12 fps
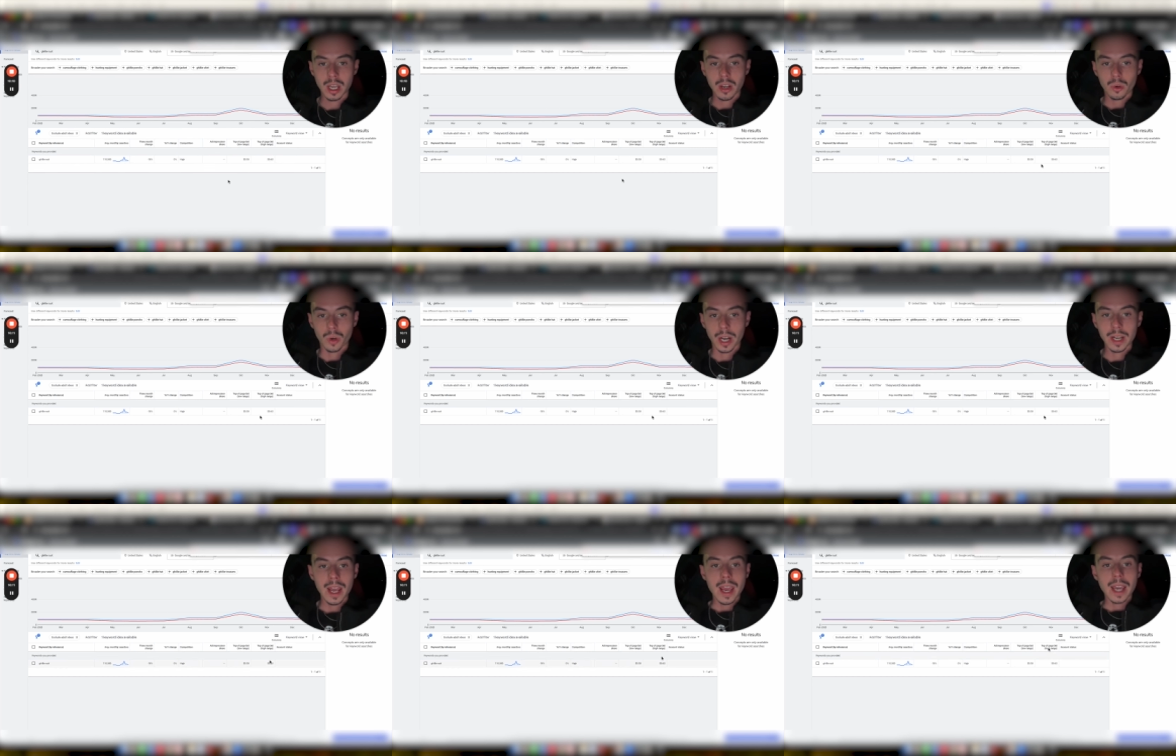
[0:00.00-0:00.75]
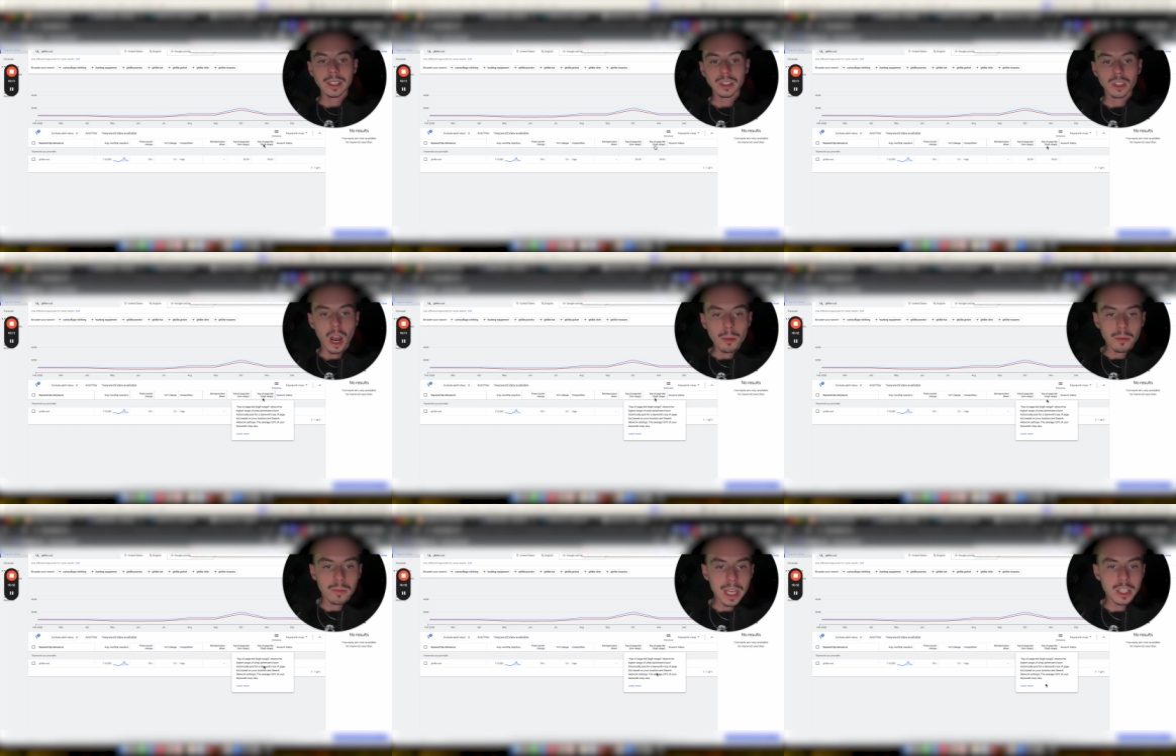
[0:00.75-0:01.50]
right? And the top
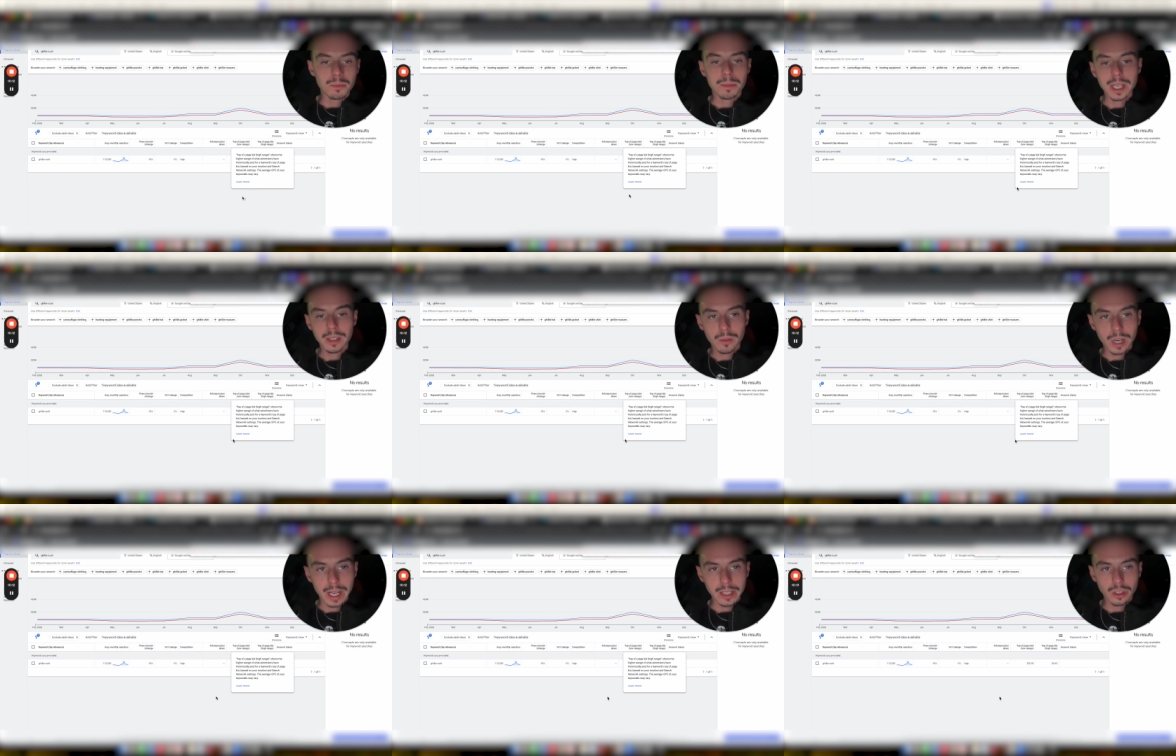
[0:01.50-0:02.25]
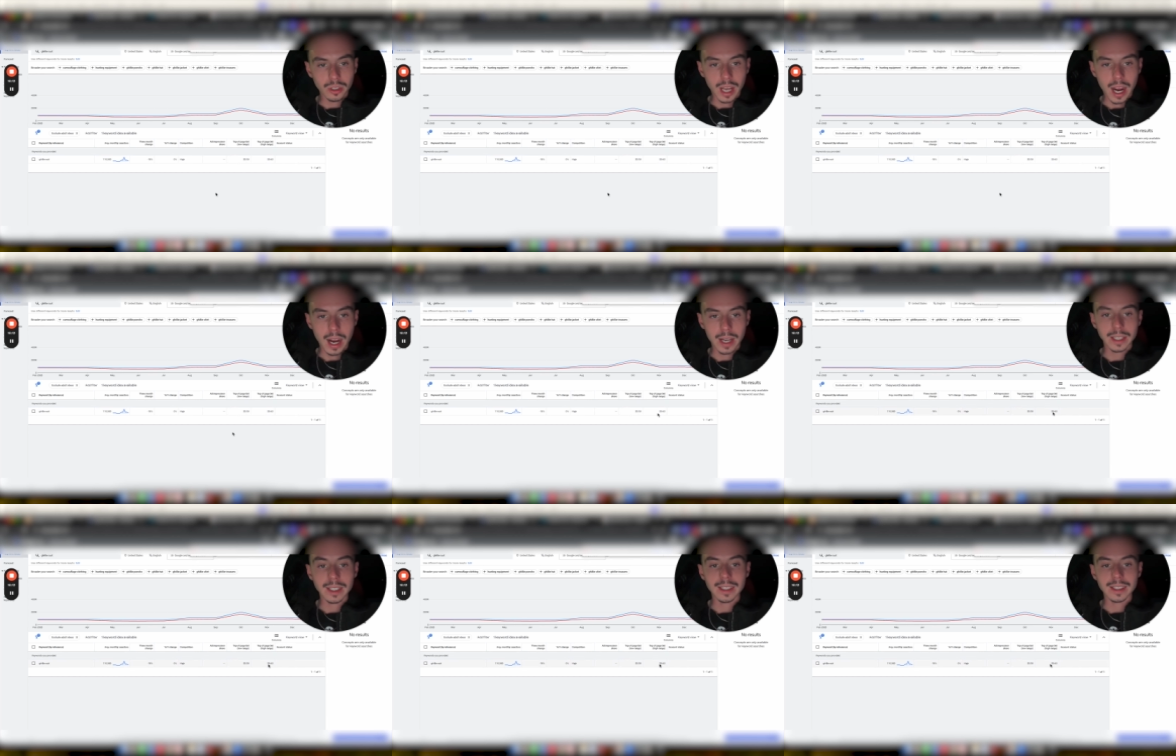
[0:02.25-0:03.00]
of page bid range on the high
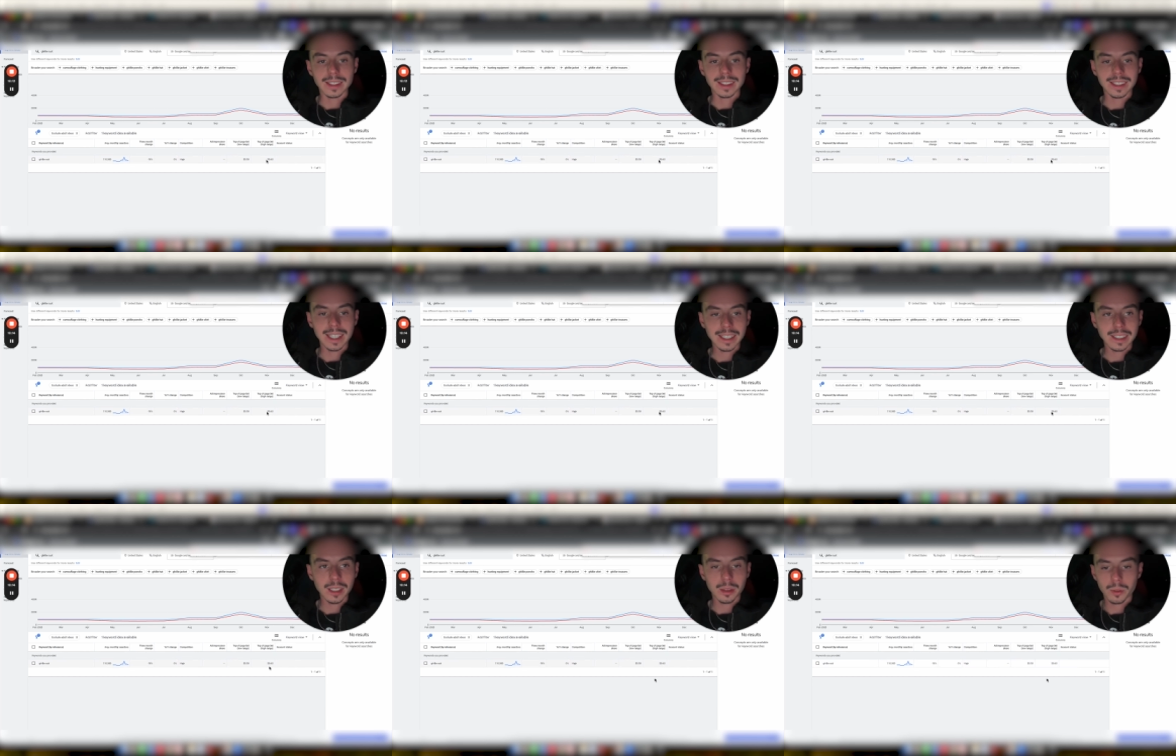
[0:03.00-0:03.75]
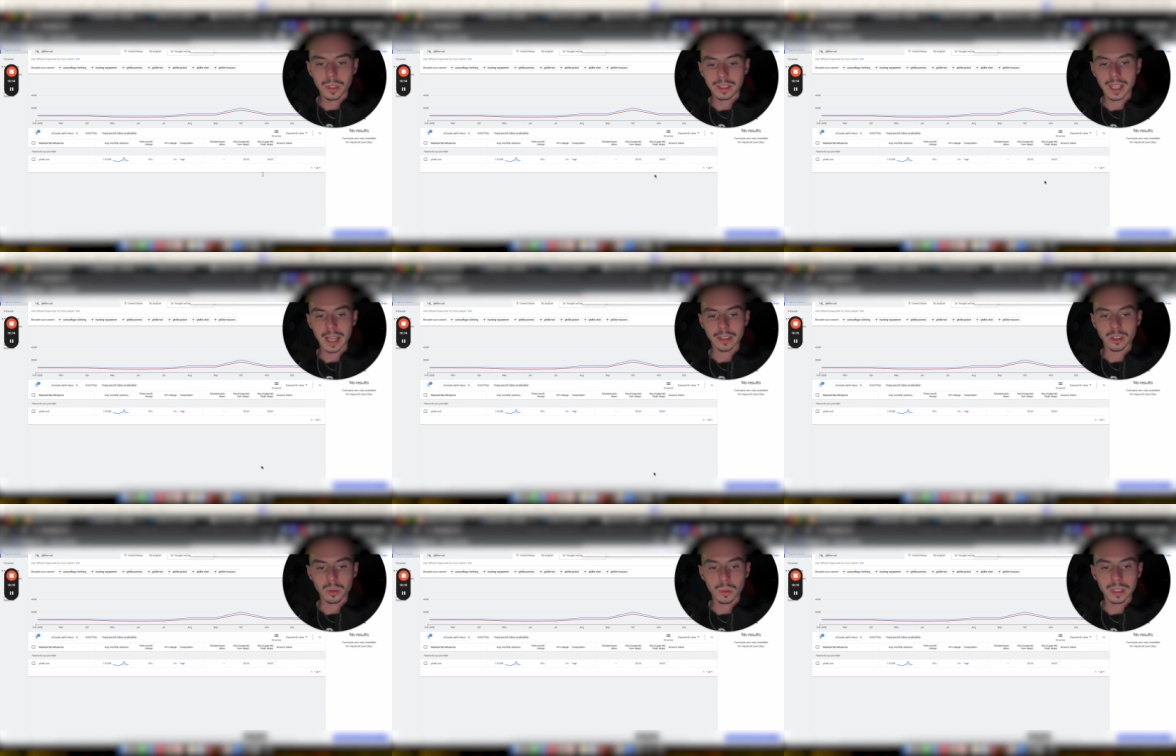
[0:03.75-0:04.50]
end is 63 cents.
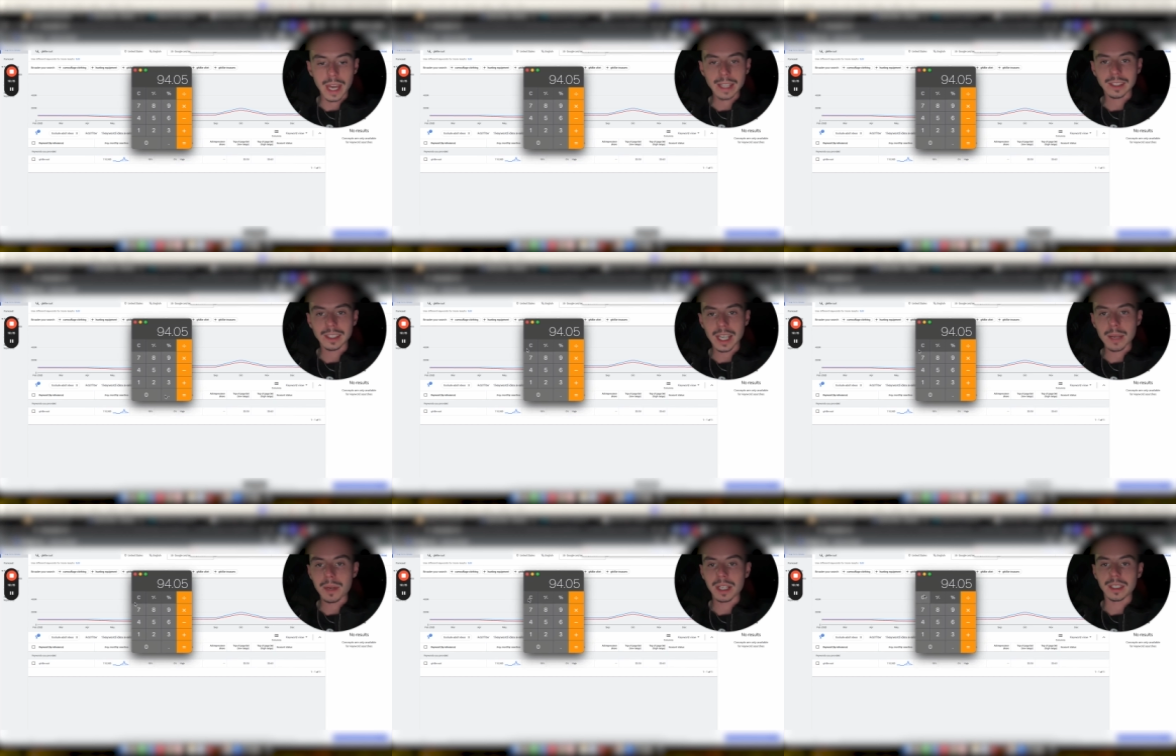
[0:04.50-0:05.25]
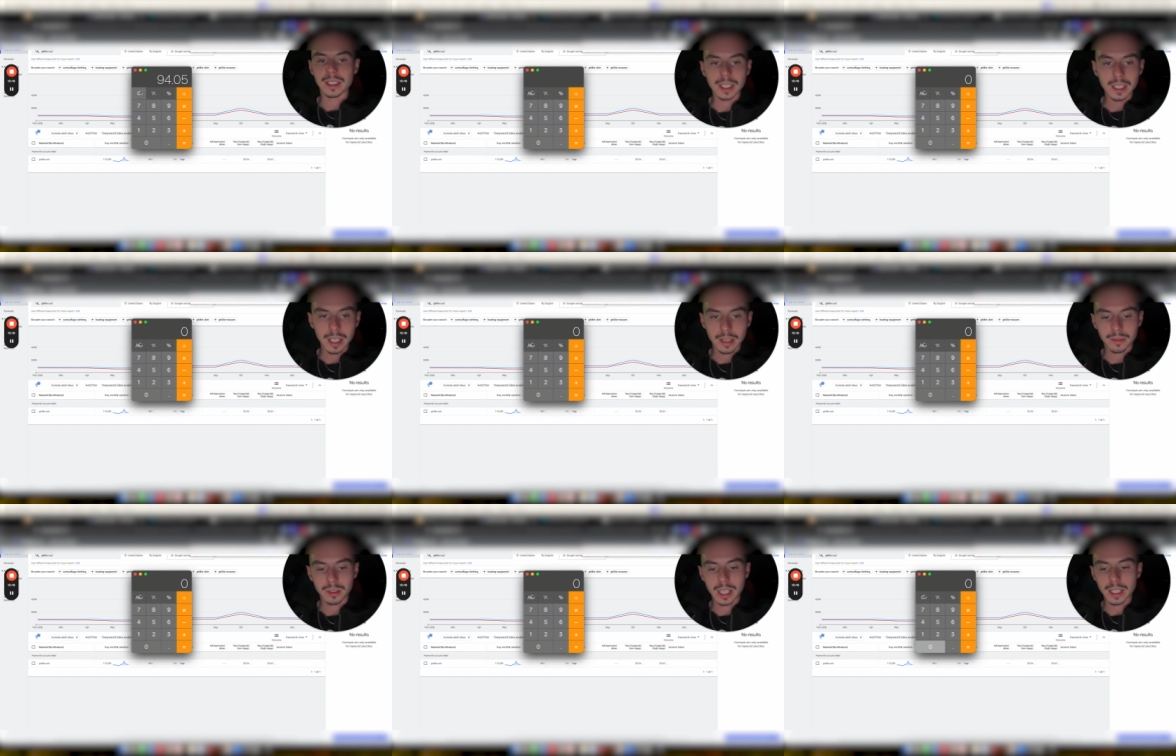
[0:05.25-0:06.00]
So with that same idea, if
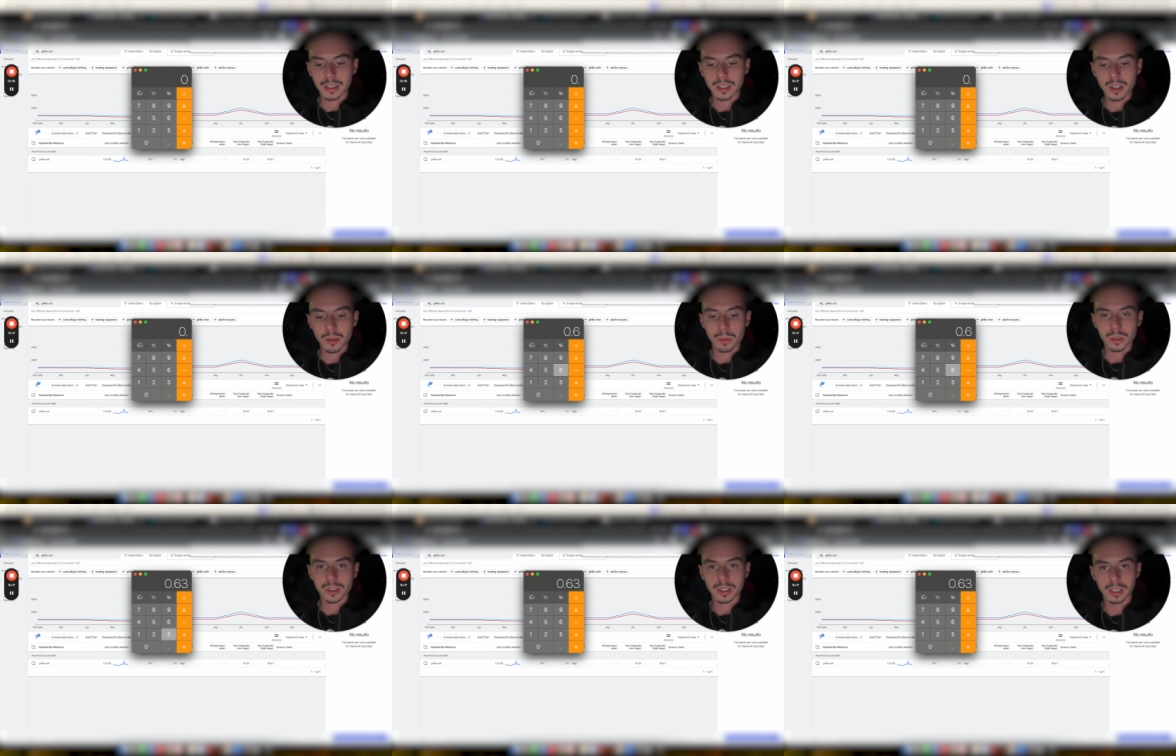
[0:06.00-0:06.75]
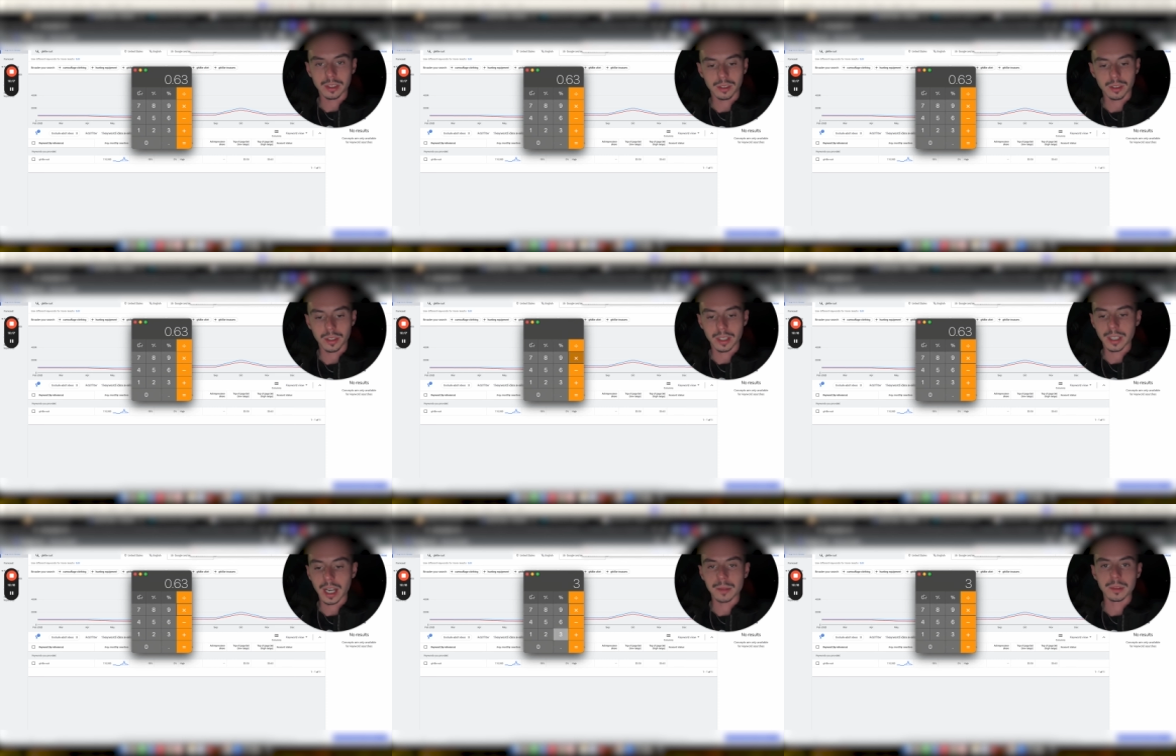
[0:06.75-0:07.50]
you take 0.63
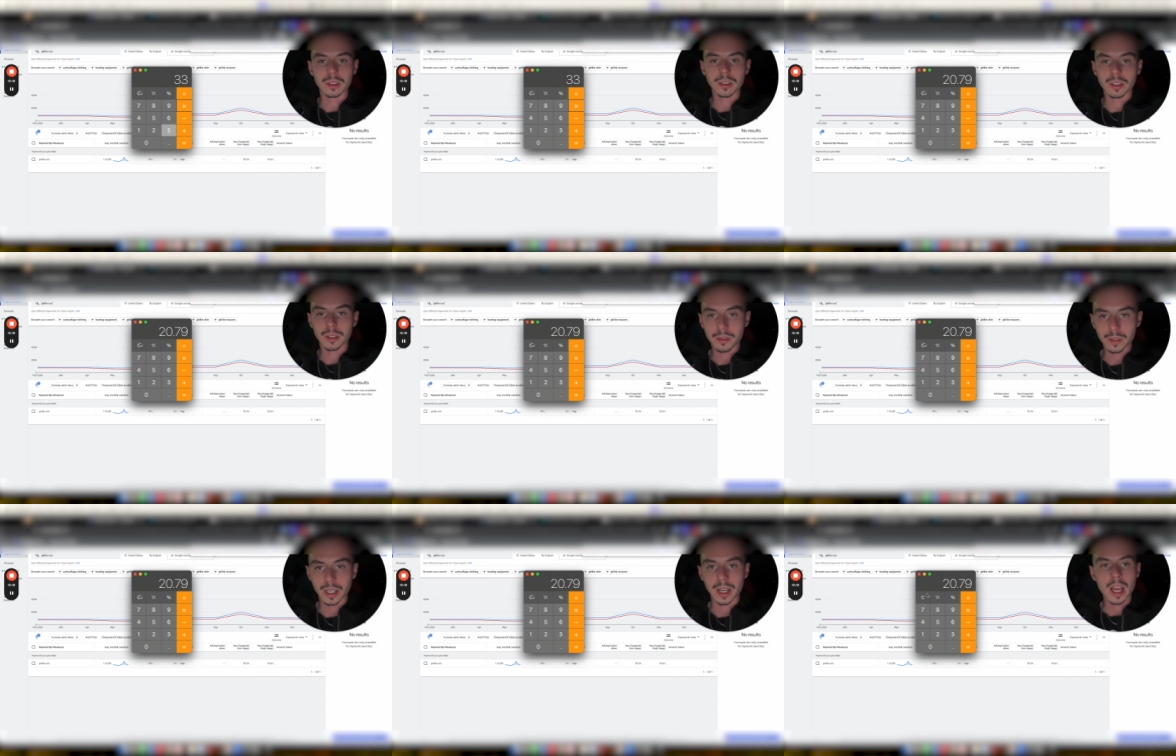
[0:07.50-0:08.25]
times 33, you